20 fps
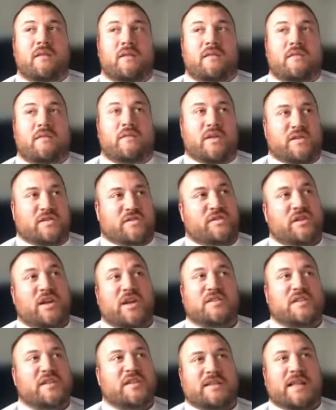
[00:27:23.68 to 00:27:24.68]
this
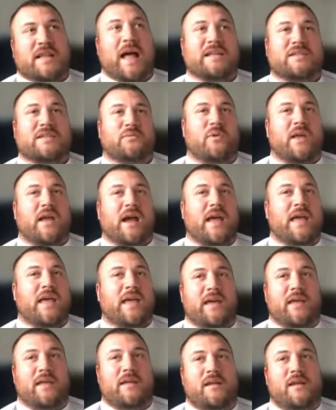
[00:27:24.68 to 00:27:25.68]
last week
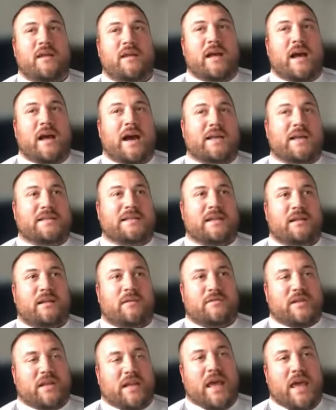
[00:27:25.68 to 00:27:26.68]
I
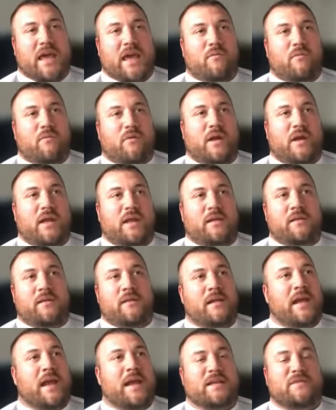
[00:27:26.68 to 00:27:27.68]
was like, hey, we're
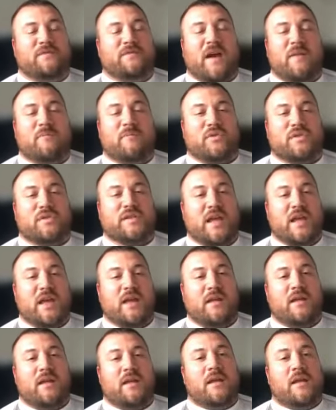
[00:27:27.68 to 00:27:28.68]
hitting 85%
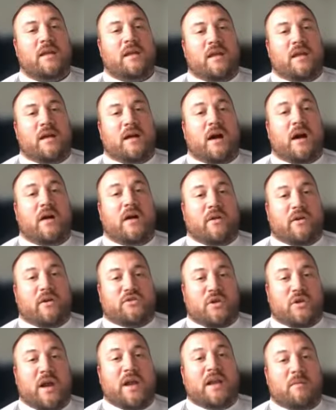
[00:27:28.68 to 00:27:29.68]
of our
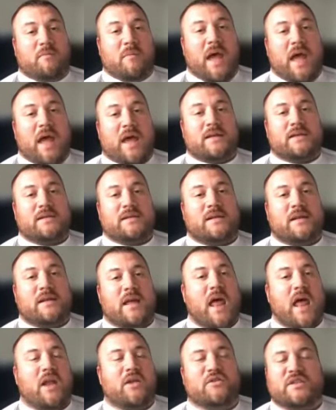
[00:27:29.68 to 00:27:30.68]
training max.
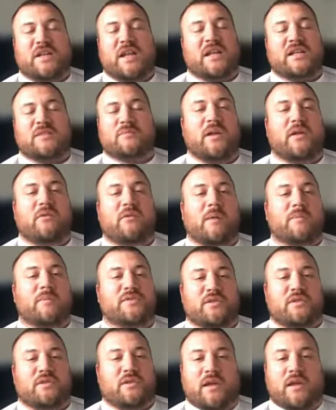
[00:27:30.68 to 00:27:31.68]
I'll just hit as many
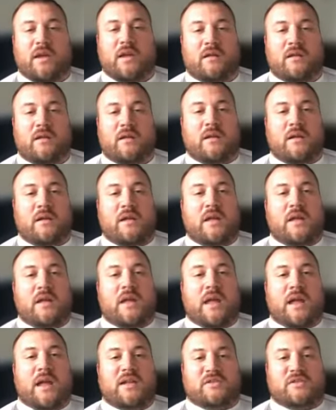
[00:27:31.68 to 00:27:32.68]
reps you can get.
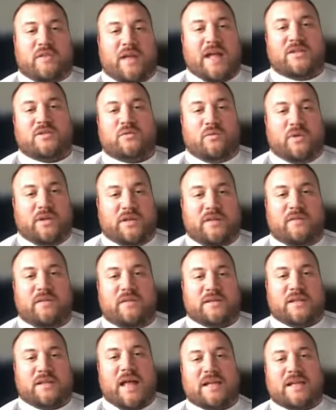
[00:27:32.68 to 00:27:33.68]
And so that's what we did
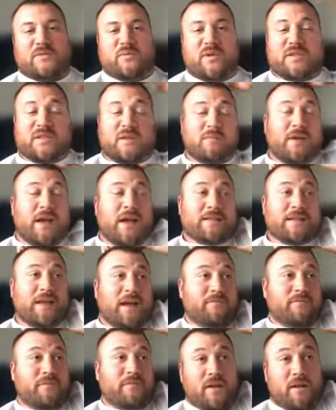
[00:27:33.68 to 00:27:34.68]
this last week. Some guys
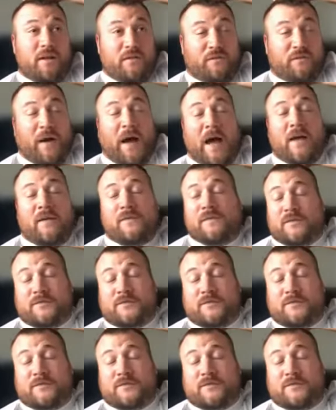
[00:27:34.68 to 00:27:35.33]
got 5